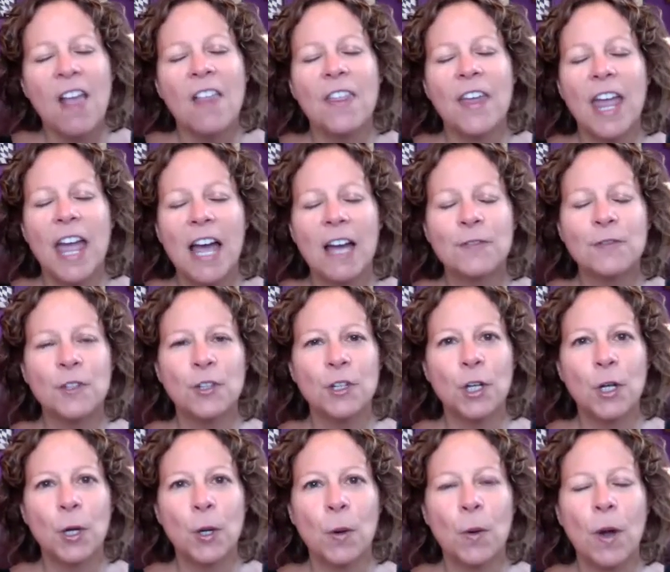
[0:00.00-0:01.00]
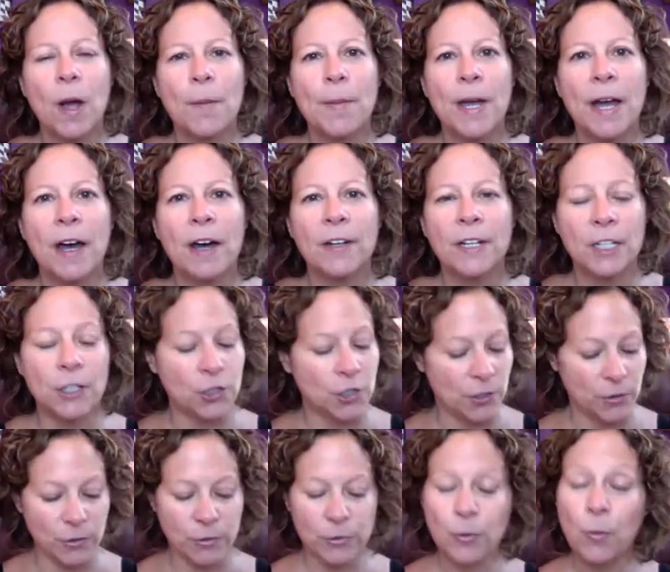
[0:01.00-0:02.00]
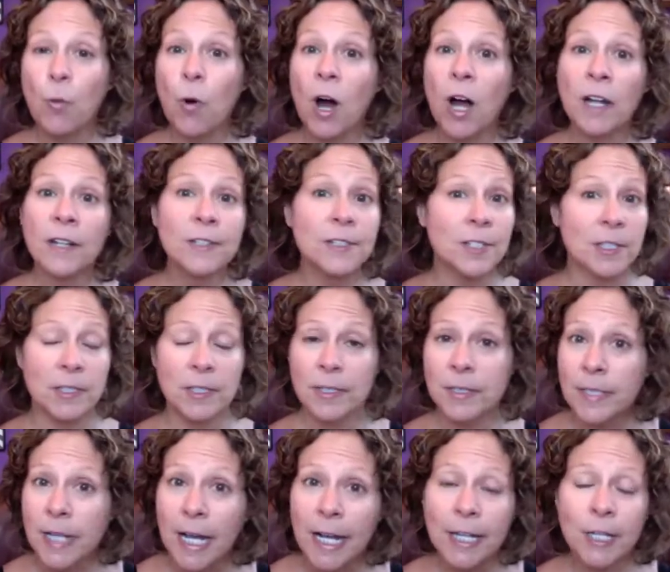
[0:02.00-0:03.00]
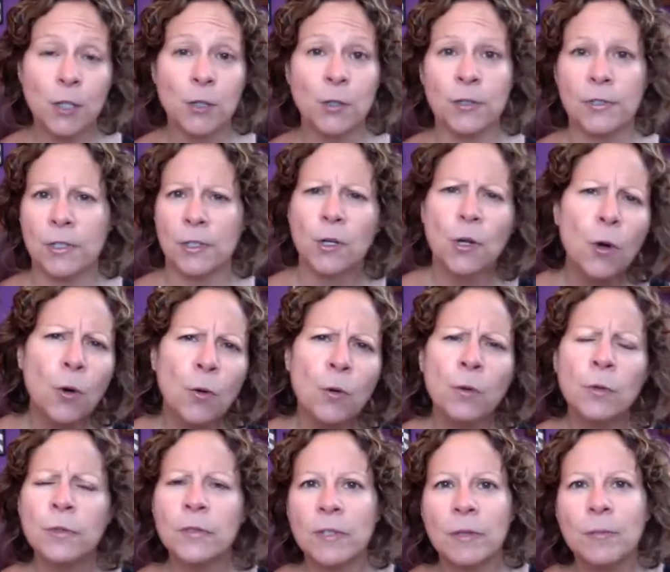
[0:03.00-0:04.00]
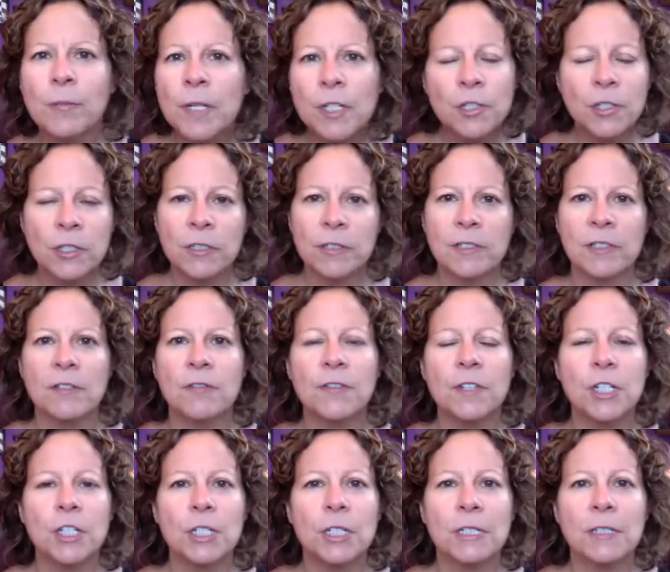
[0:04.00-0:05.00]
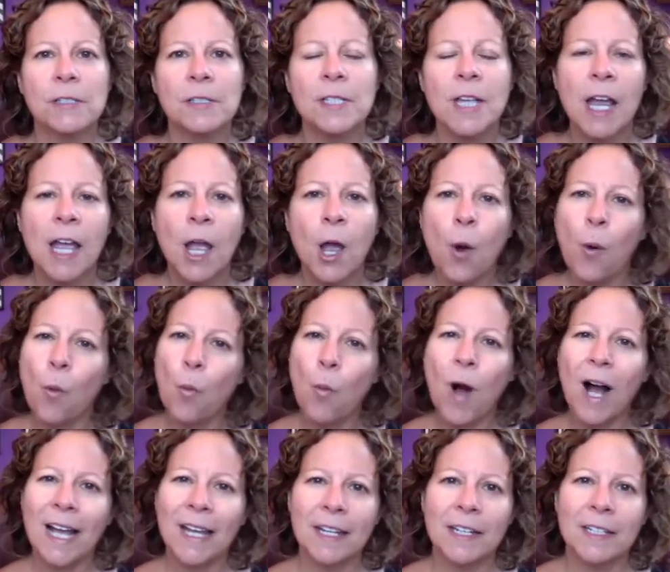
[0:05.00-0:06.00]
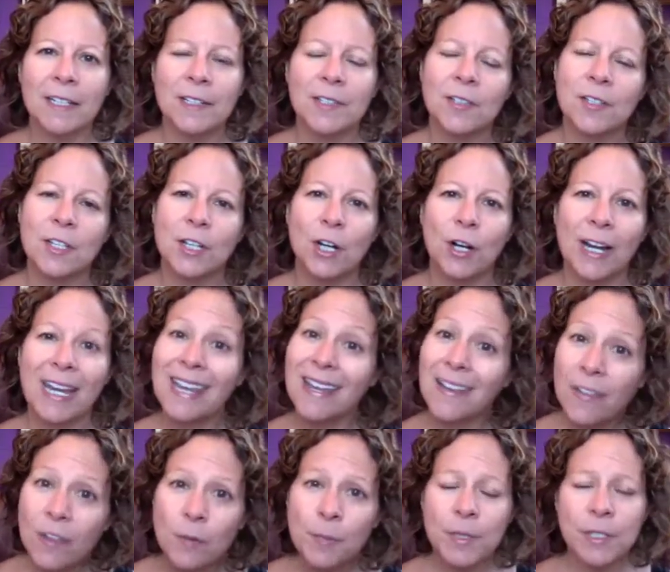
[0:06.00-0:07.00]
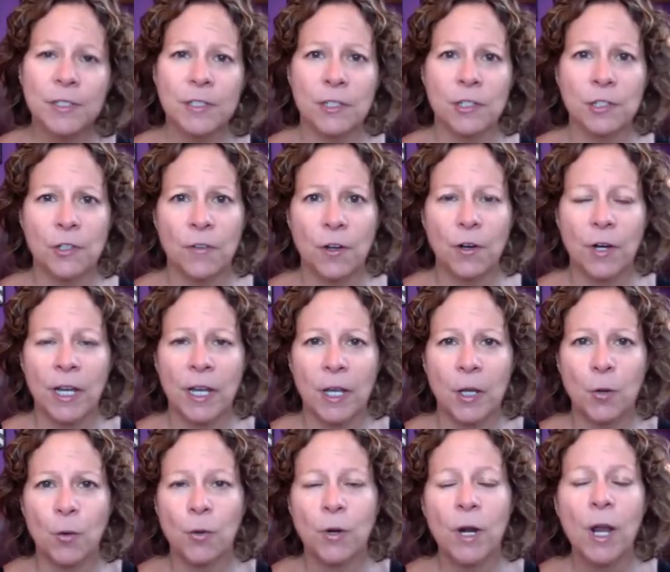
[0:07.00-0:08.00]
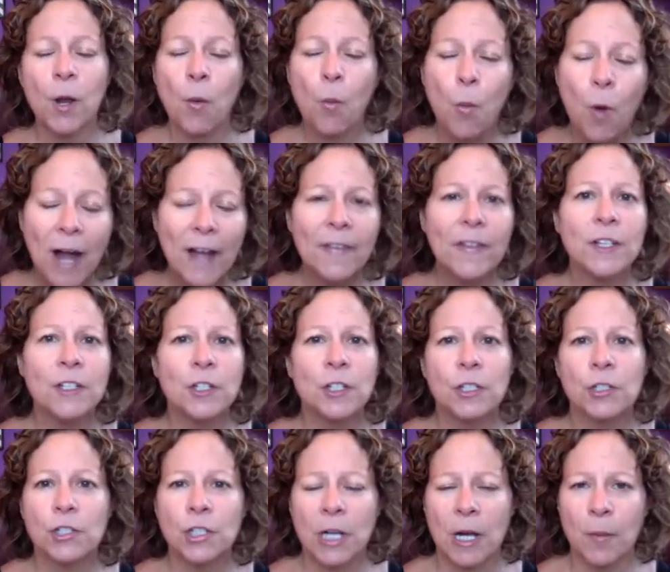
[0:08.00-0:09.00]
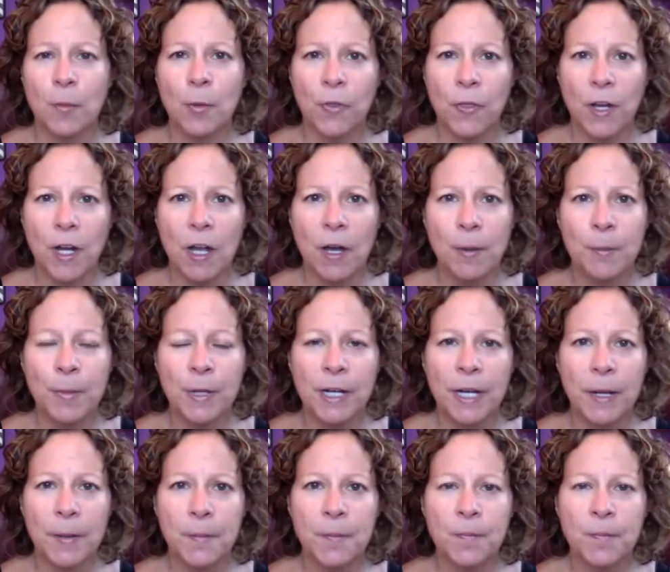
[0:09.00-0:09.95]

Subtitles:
They have to know about each other's wants and desires and goals and missions and visions, why it is they're in the position they're in, why they took a job with the company.